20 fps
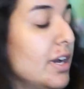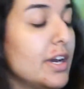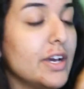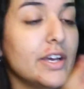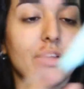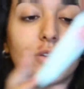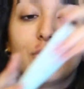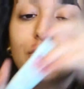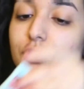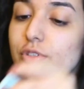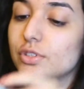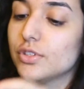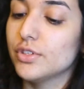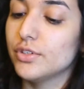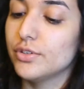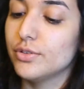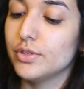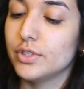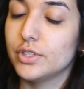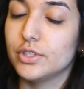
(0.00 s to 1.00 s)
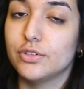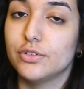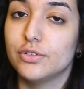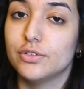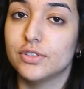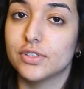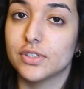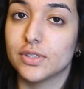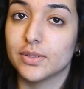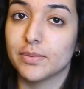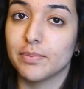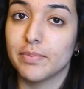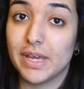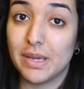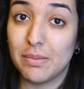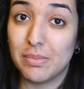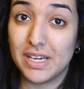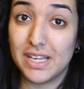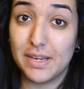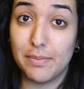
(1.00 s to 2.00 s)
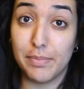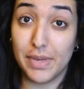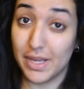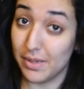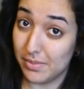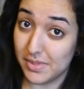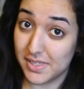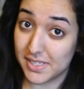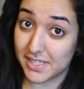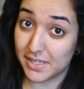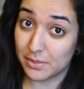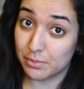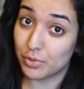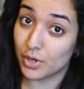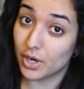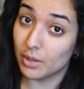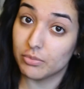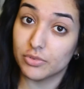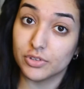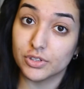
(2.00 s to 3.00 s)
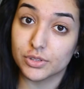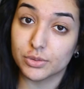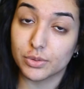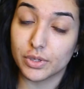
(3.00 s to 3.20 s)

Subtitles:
I also use the Maybelline Baby Skin Primer as